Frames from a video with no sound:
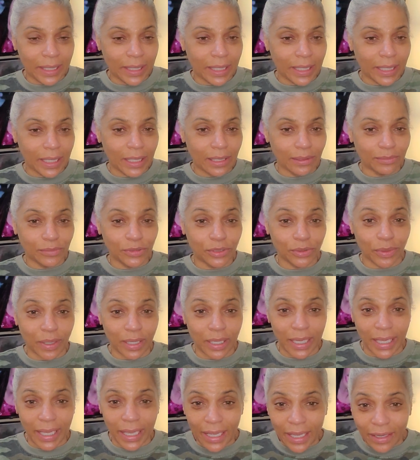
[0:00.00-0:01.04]
Do I
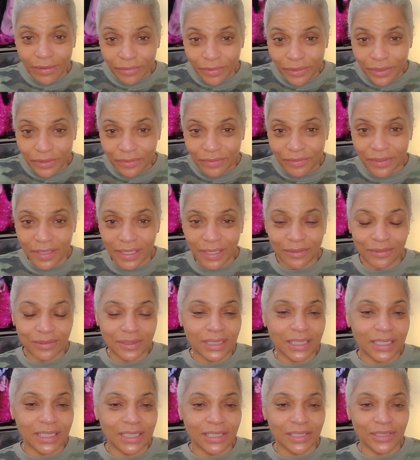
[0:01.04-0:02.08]
have on
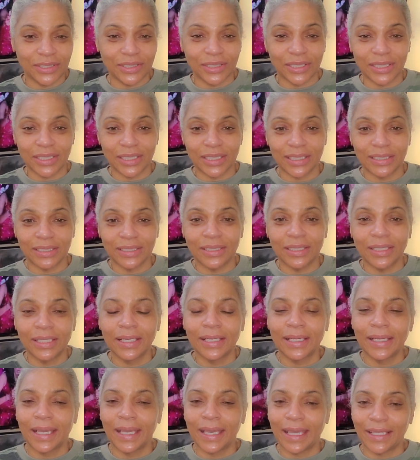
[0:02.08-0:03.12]
foundation?
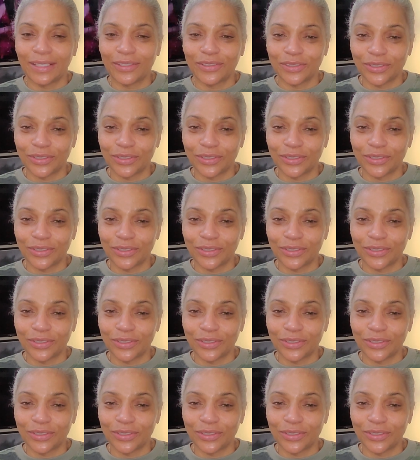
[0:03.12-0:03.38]
And